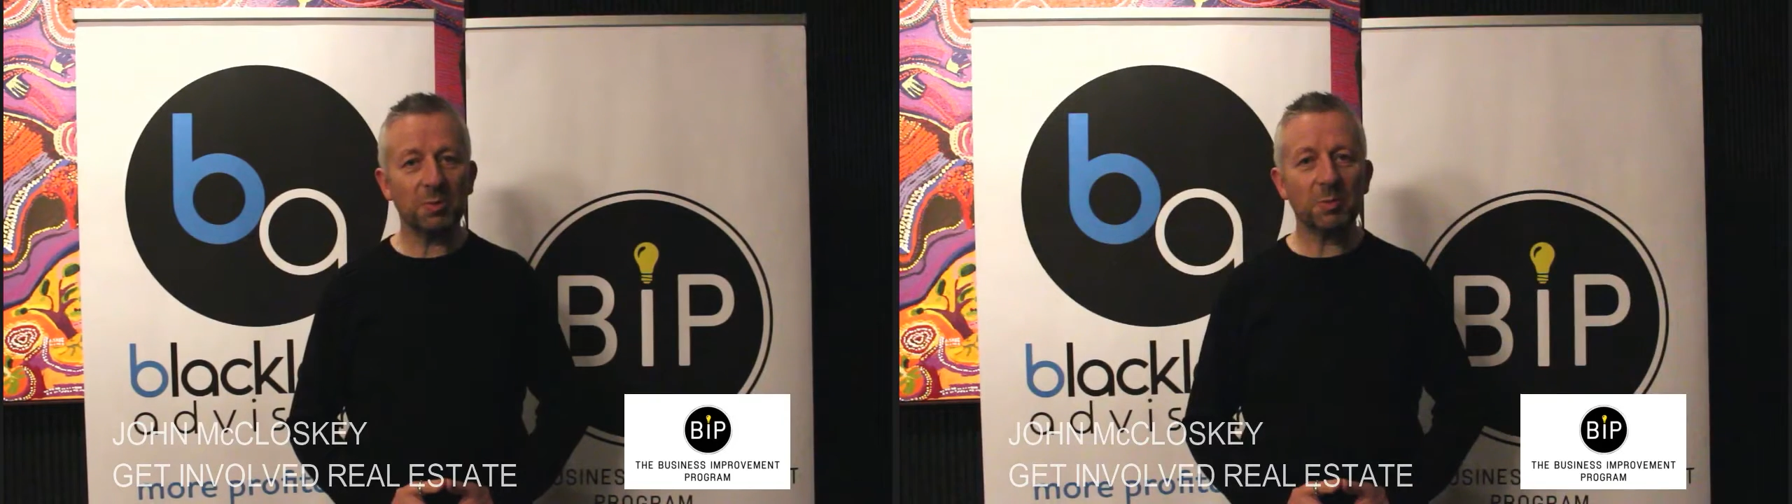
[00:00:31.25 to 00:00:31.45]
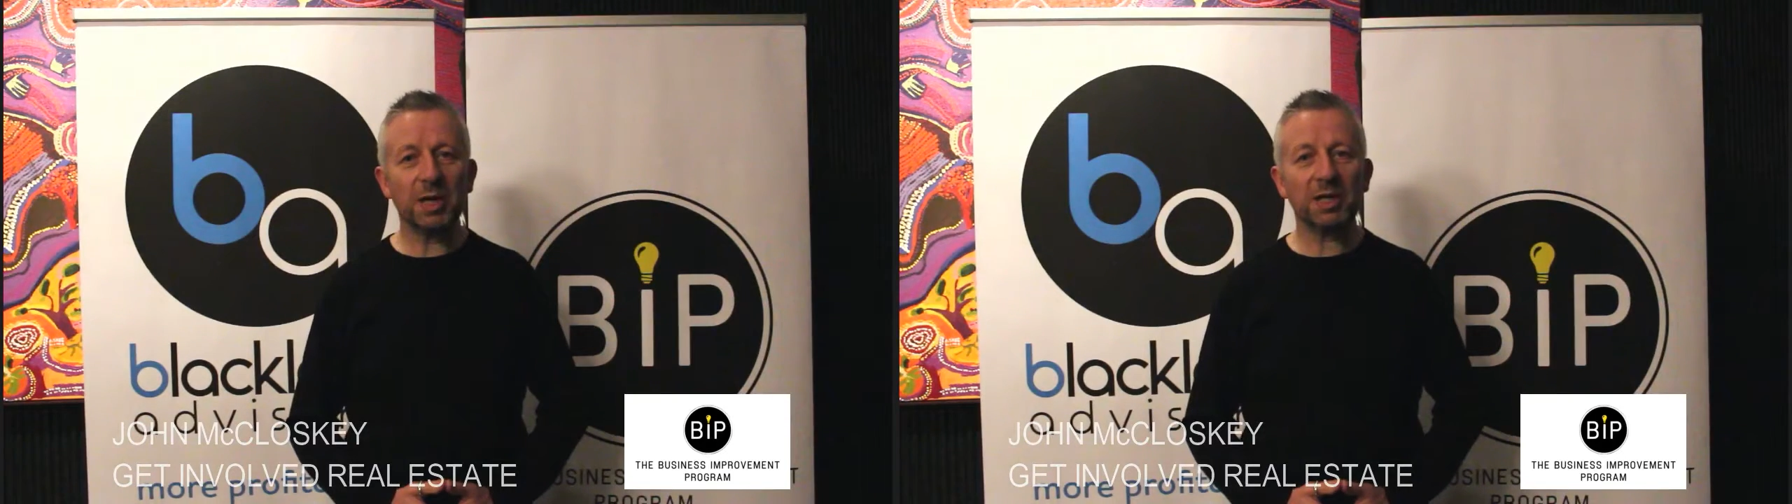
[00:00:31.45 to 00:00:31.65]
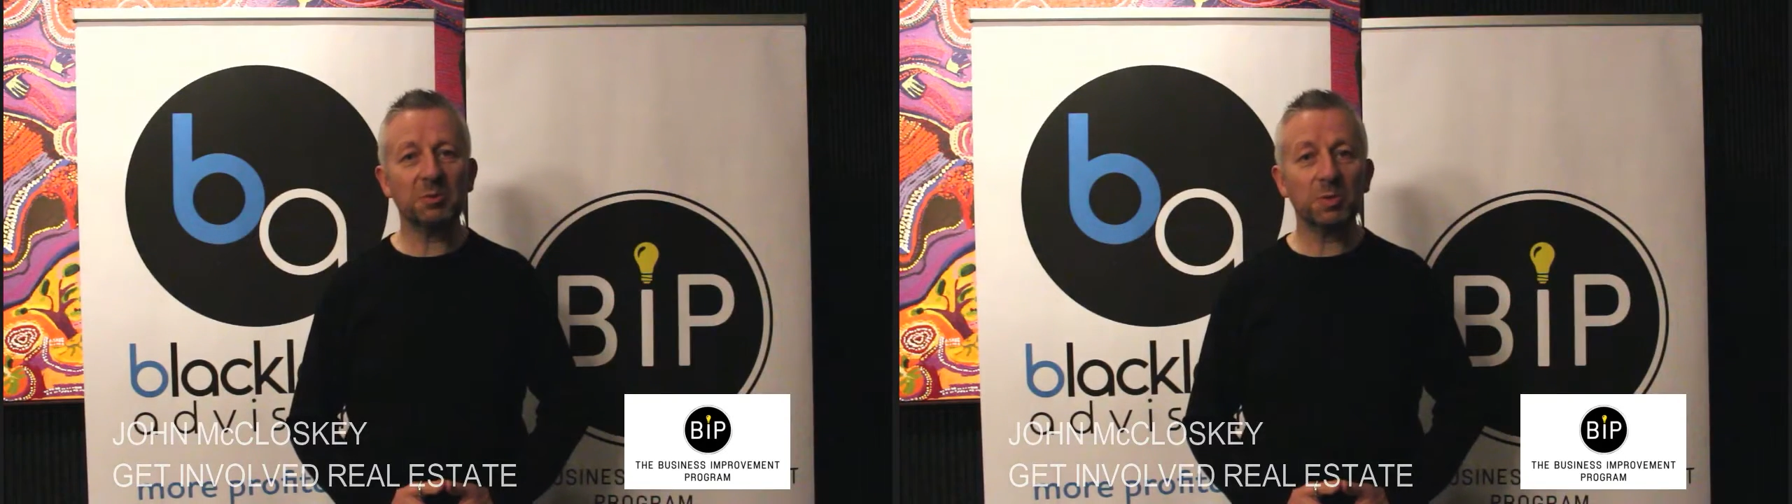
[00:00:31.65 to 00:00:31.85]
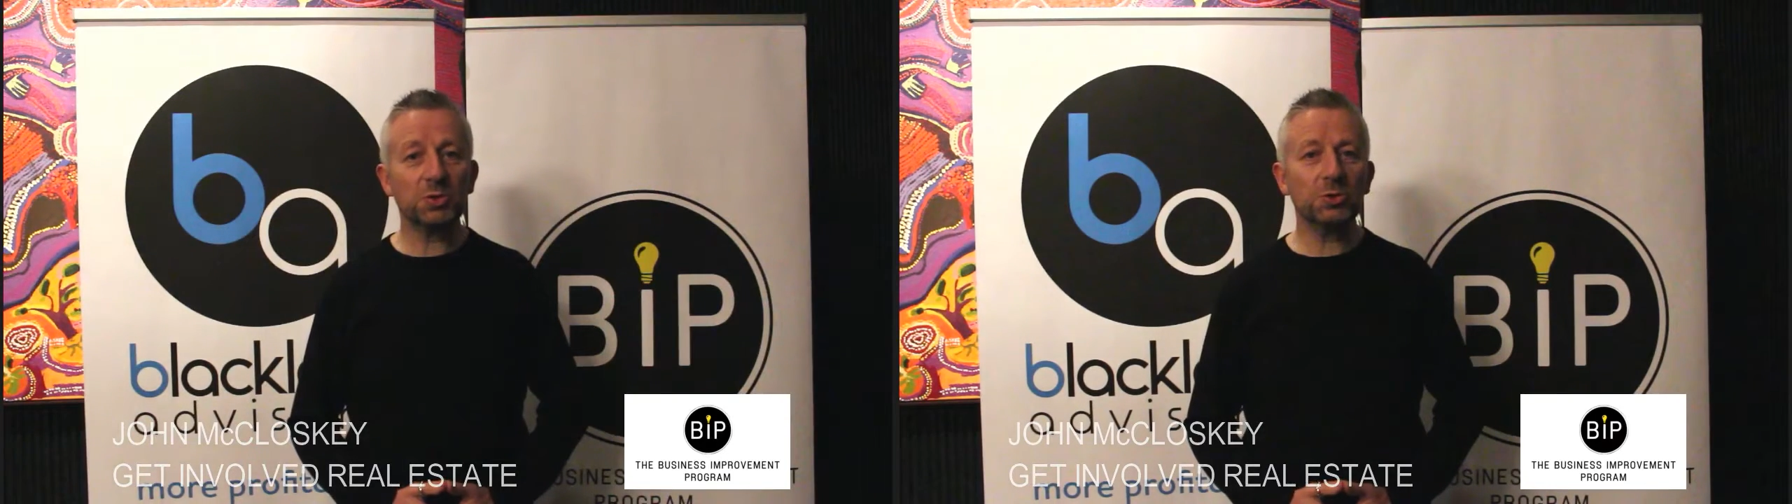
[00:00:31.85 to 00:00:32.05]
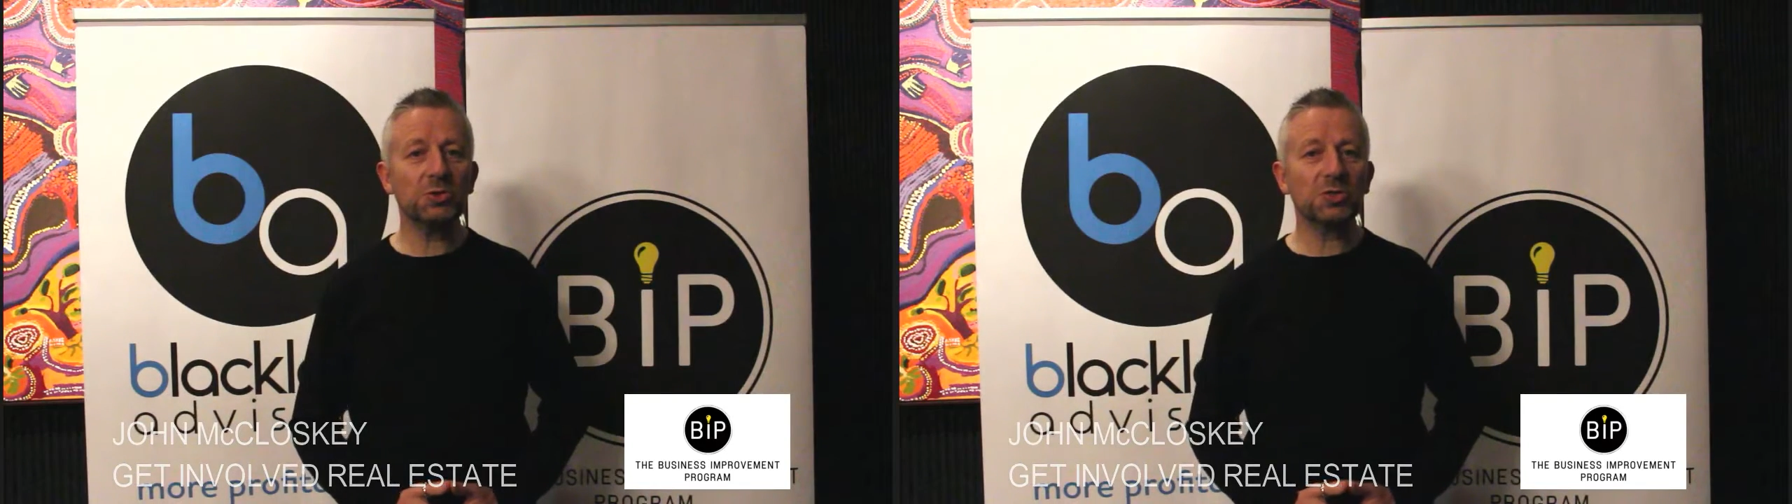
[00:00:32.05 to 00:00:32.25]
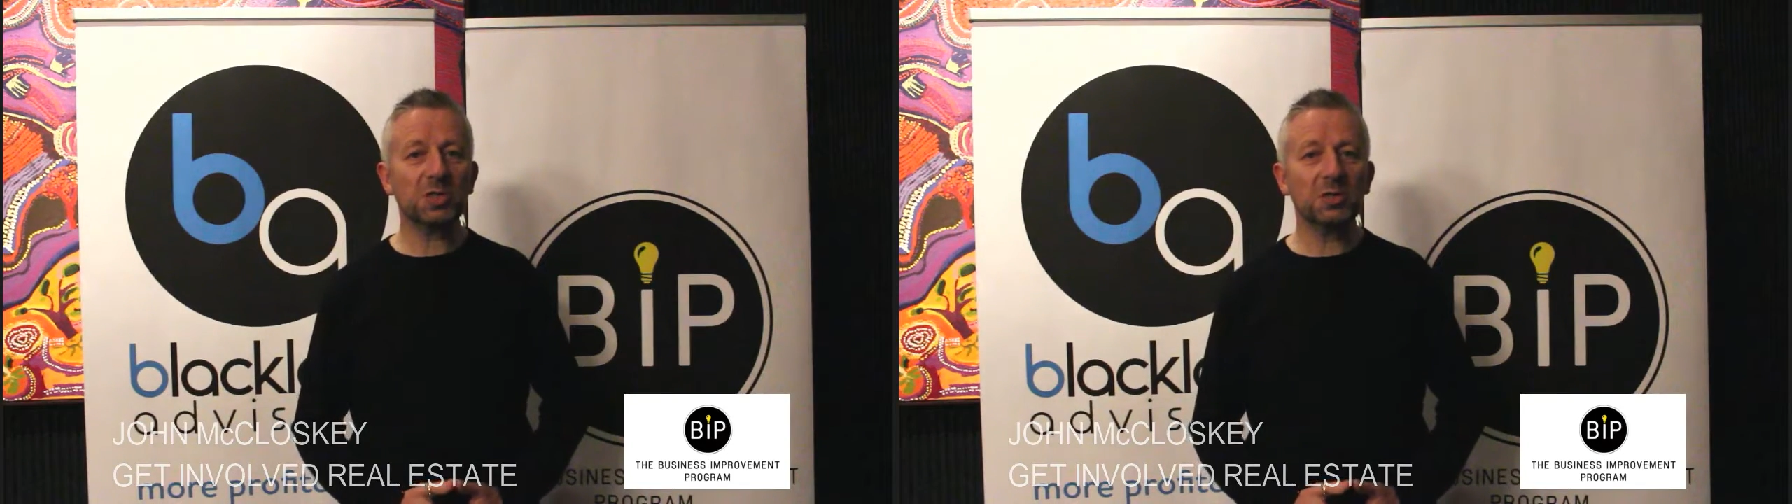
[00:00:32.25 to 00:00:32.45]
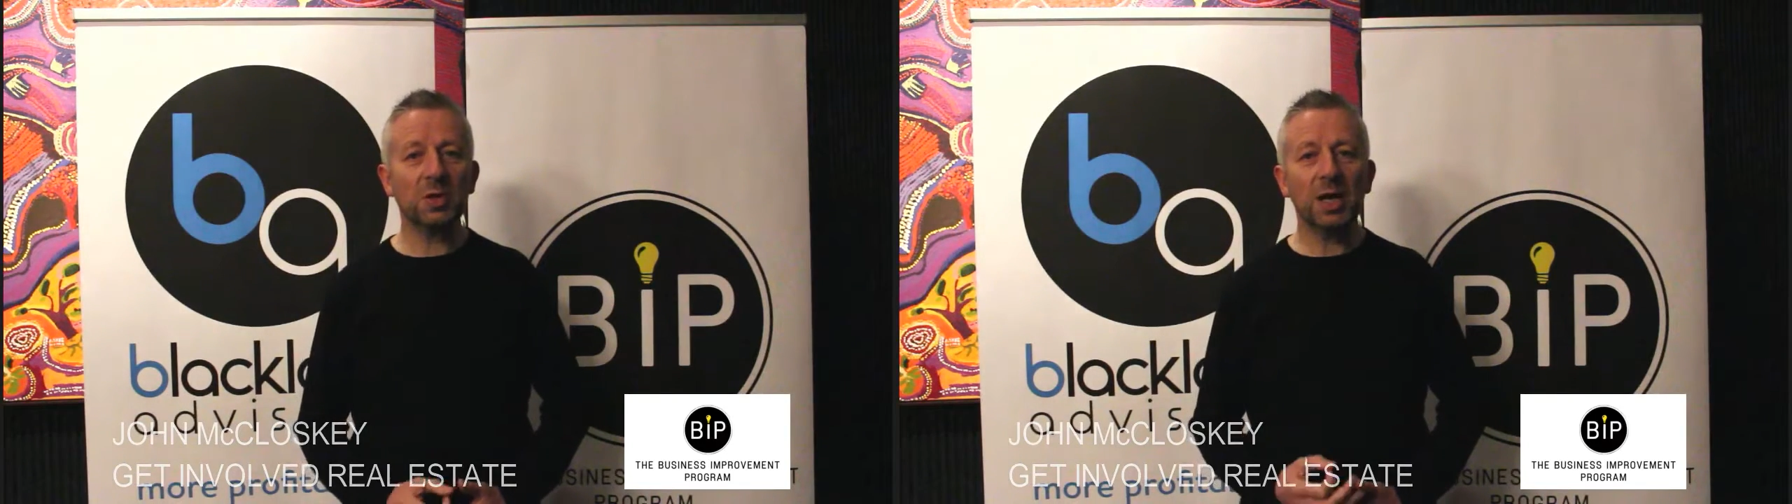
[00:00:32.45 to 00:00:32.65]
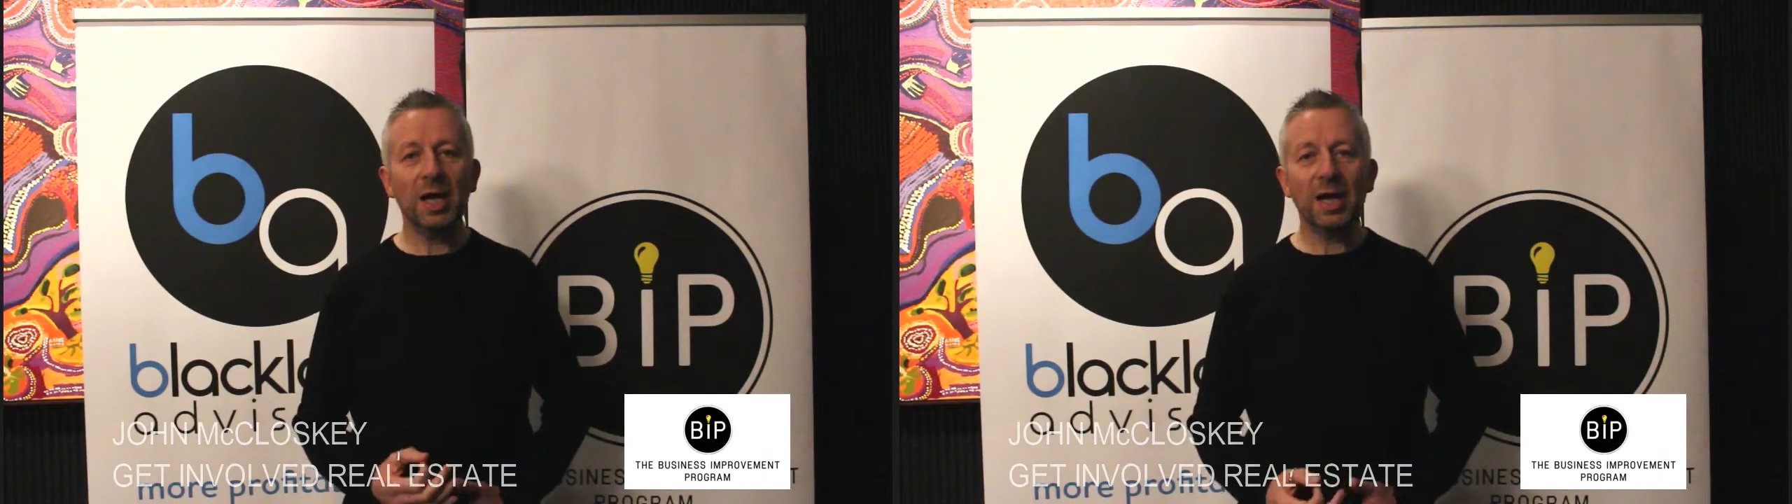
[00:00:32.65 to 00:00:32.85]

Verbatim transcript: to be back here, but two, just to